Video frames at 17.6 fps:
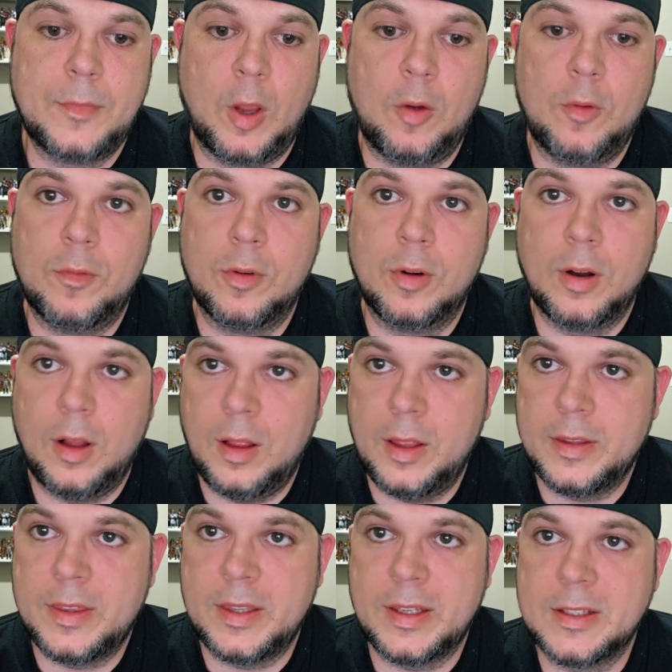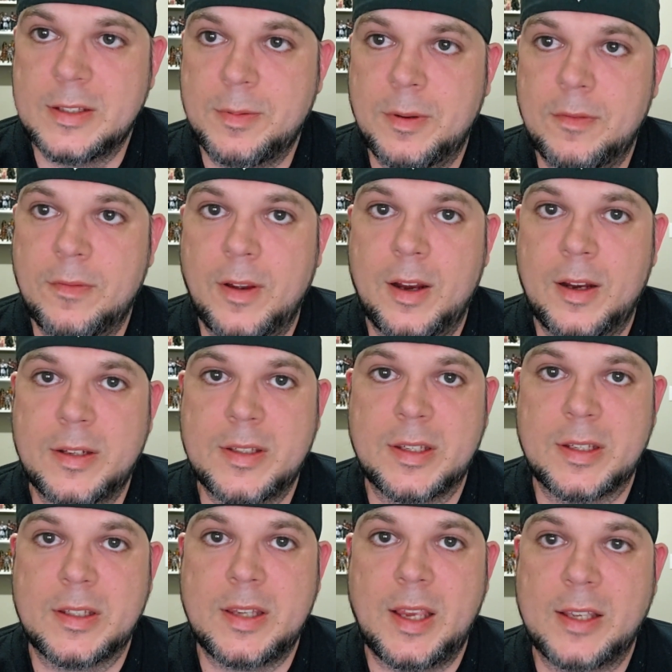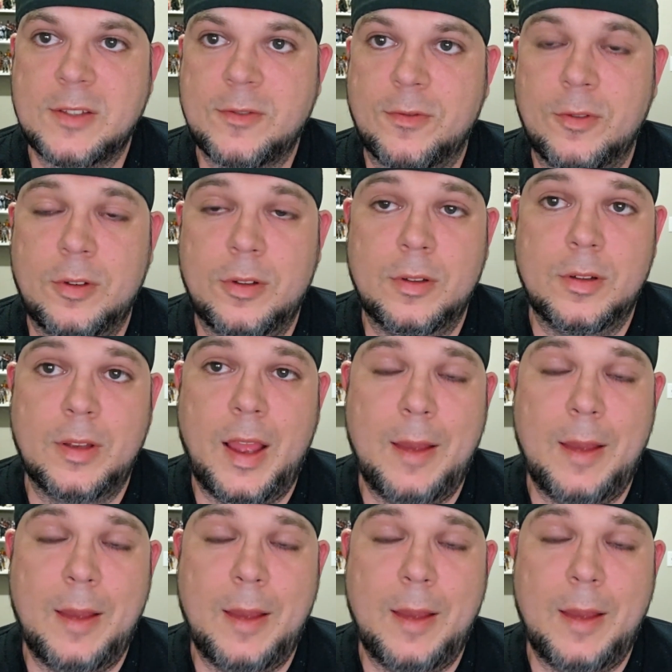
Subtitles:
Overall, I think it's been very successful.